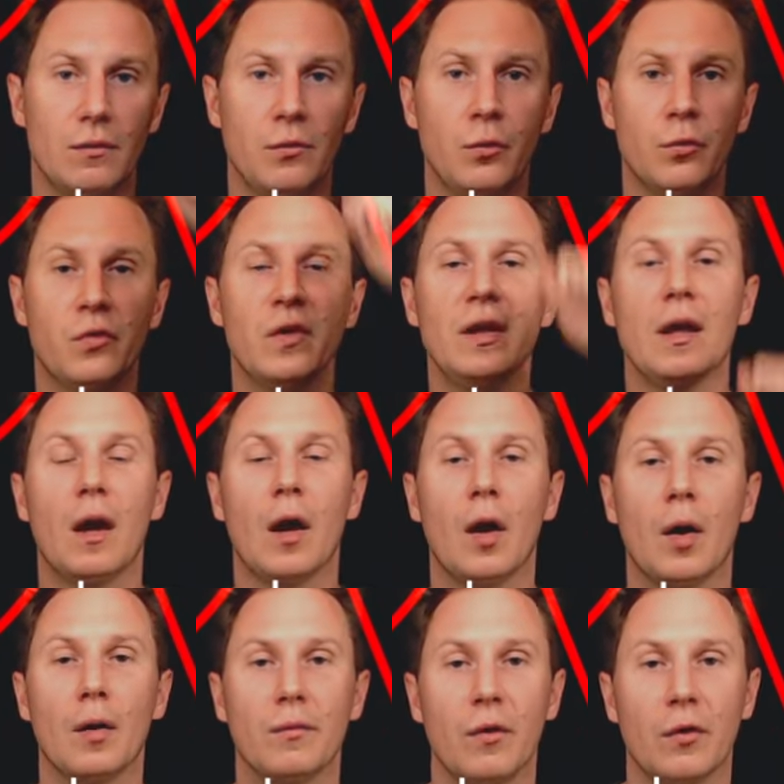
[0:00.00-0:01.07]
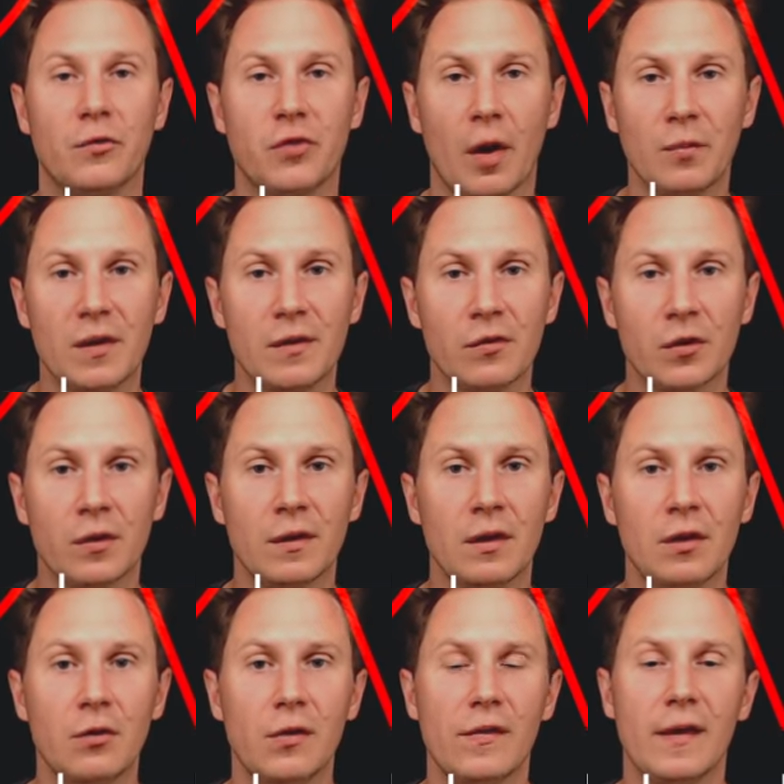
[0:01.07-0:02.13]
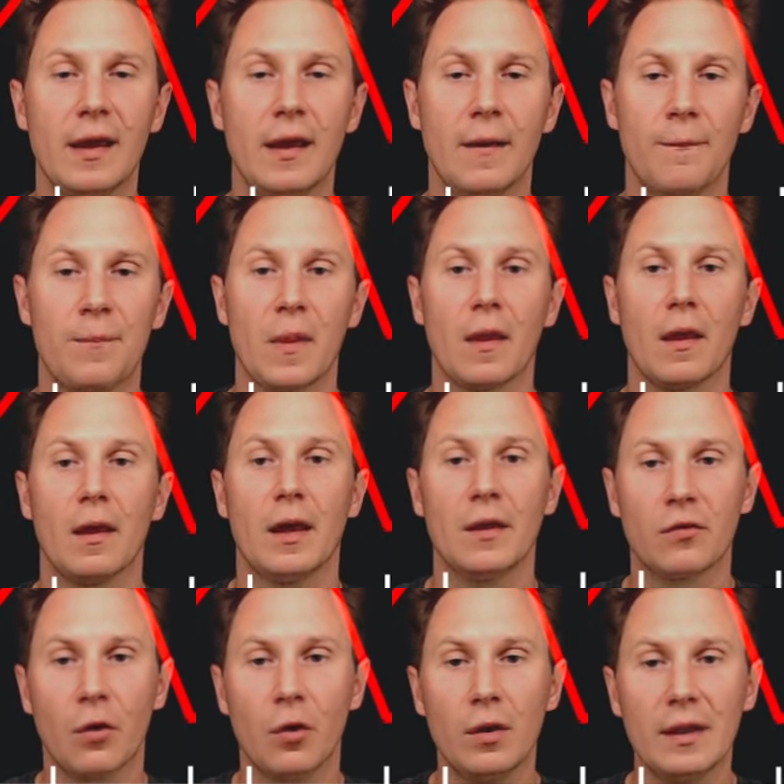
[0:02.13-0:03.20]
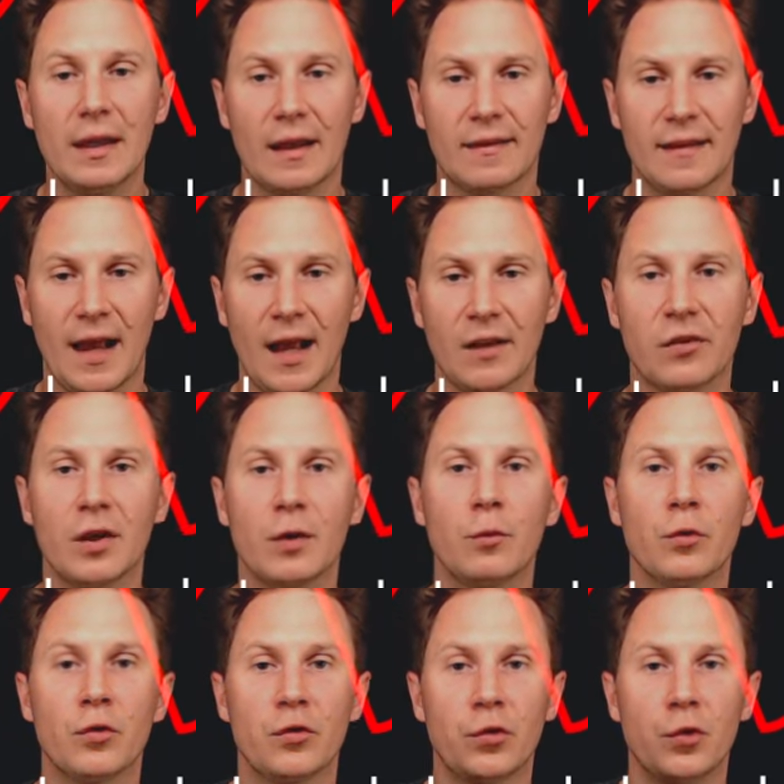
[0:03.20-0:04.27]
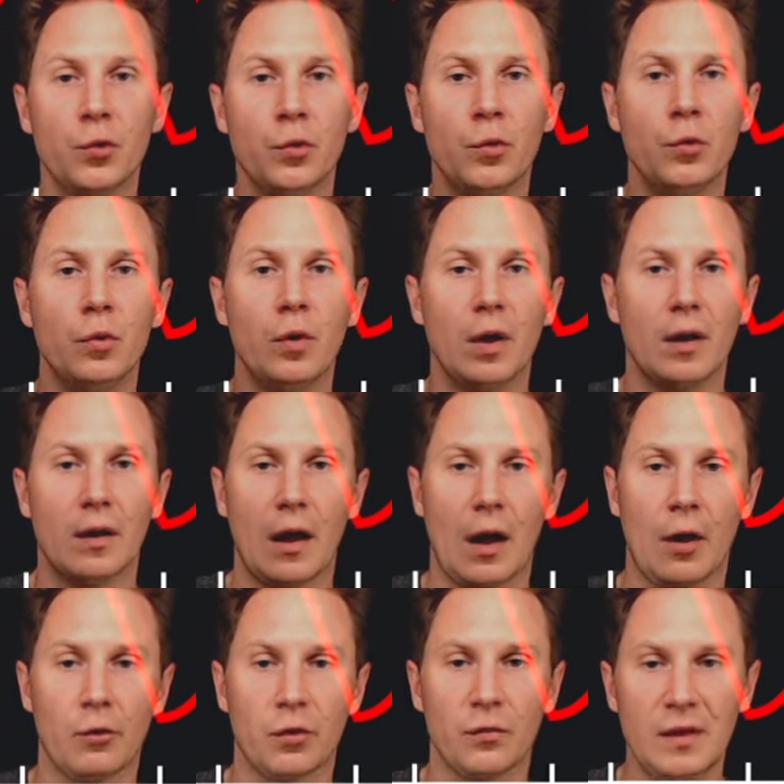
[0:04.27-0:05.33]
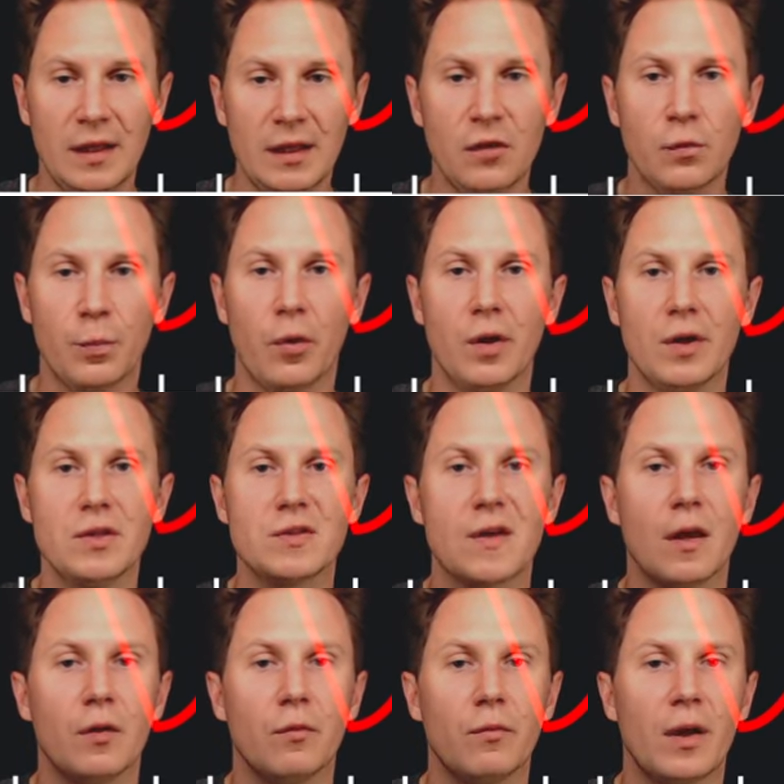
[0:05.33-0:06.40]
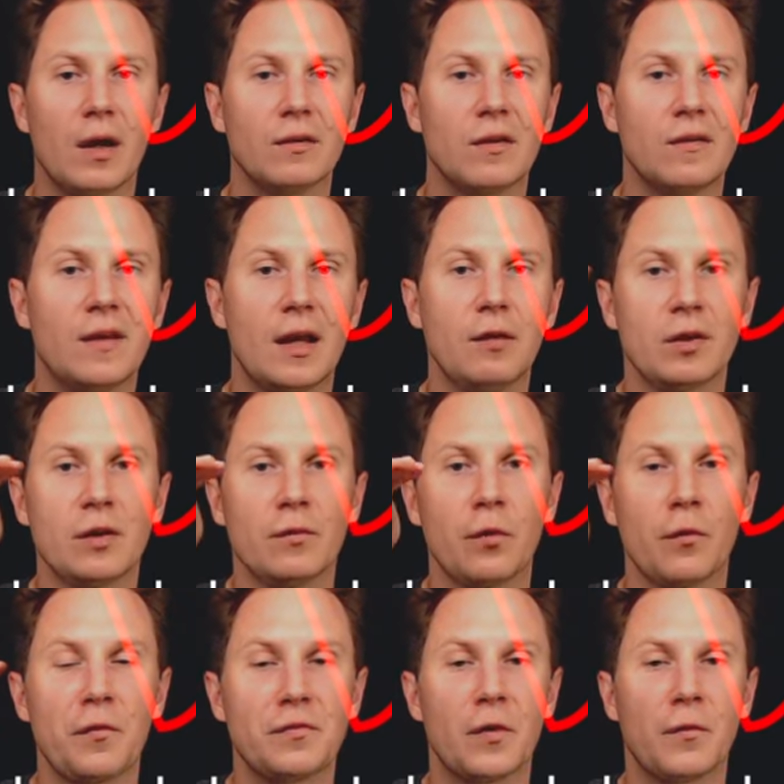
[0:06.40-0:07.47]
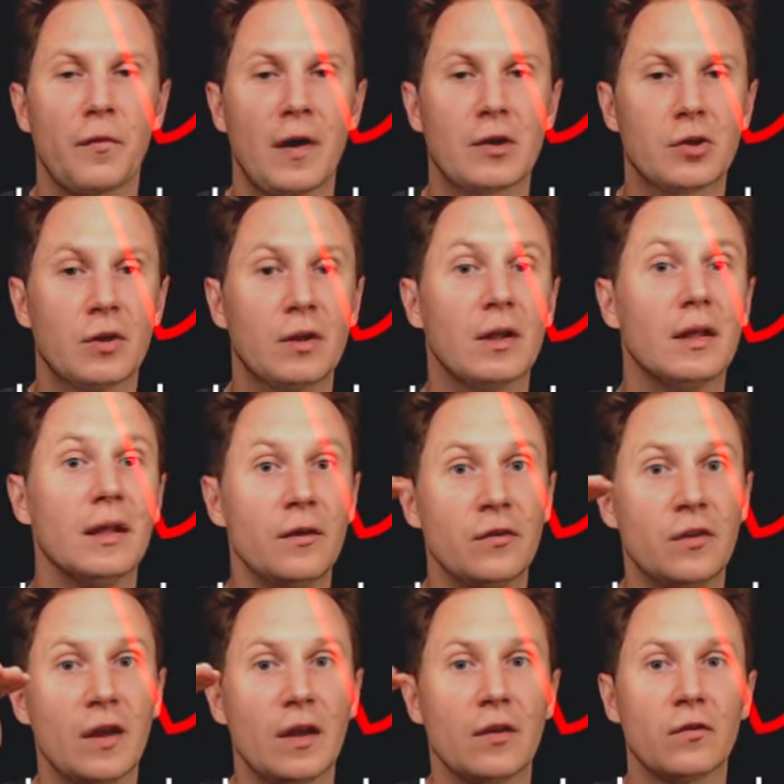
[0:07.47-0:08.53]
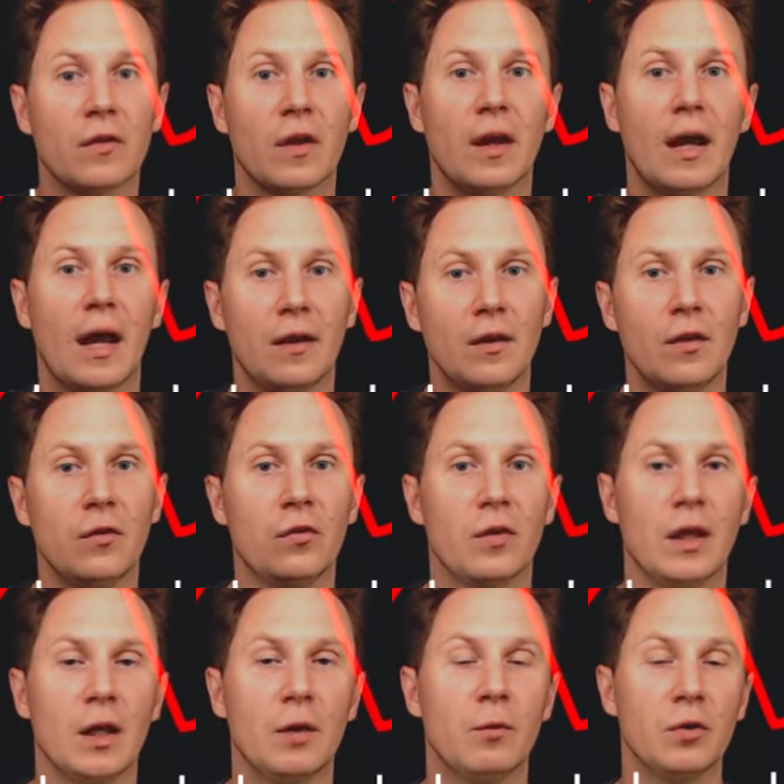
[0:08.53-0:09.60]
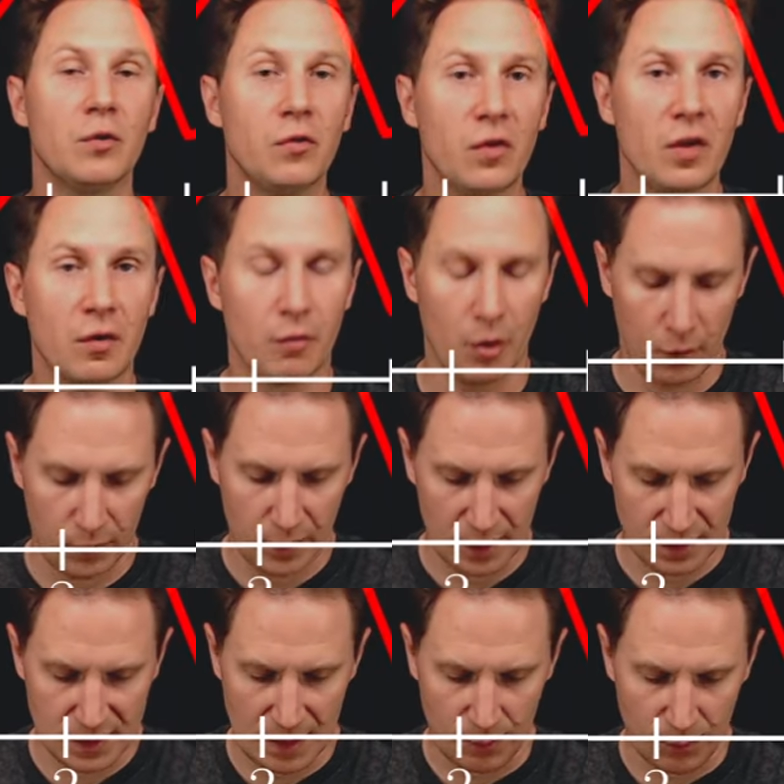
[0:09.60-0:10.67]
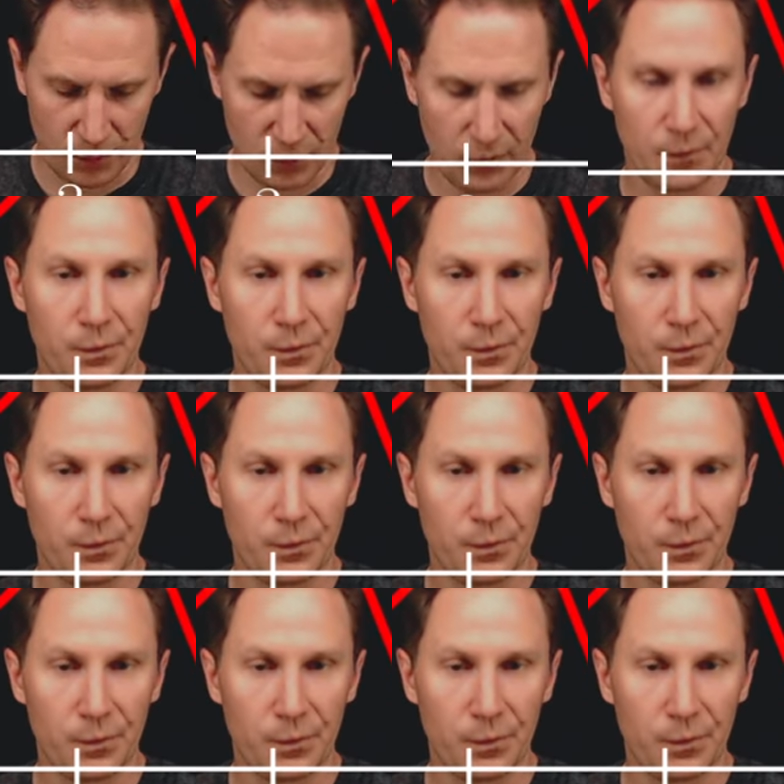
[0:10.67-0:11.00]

you see a jump discontinuity. It's only at x equals 2 out of these points where the derivative of the function exists and is equal to 0, it seems.